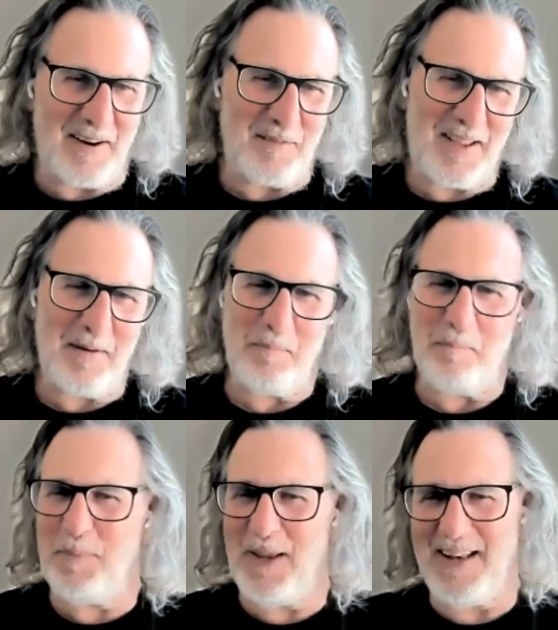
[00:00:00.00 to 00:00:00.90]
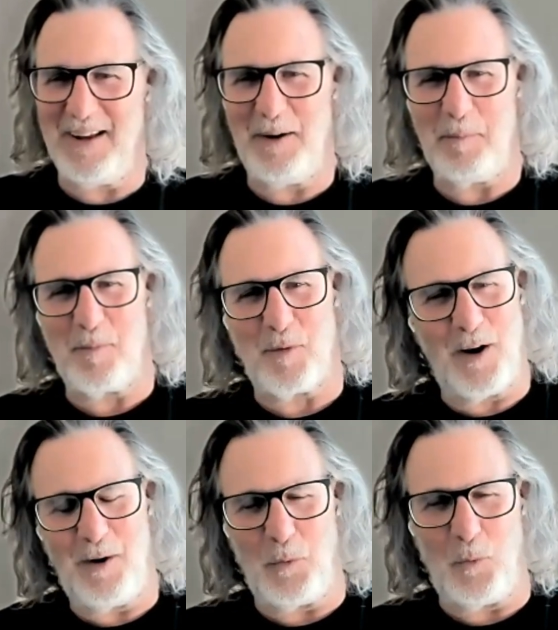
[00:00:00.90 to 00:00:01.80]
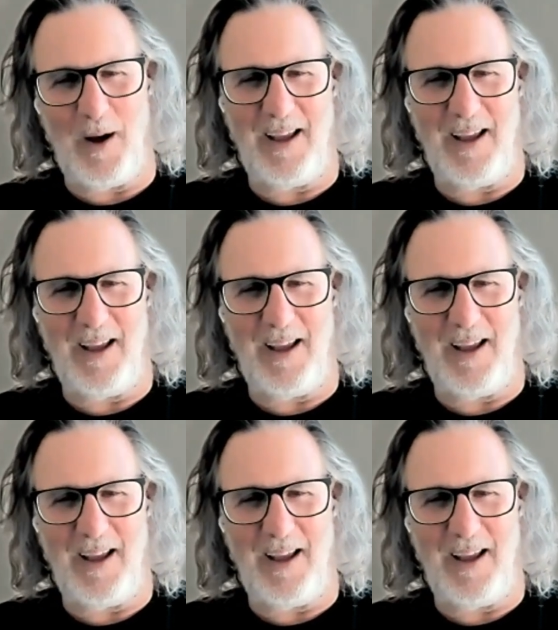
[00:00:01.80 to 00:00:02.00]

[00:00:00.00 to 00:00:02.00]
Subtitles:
I'm getting beat up right